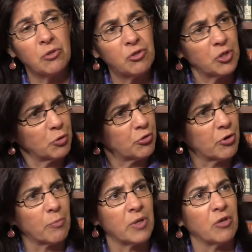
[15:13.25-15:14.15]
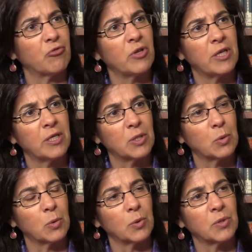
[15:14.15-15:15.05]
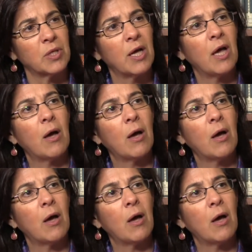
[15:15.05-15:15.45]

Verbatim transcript: children are being treated in schools.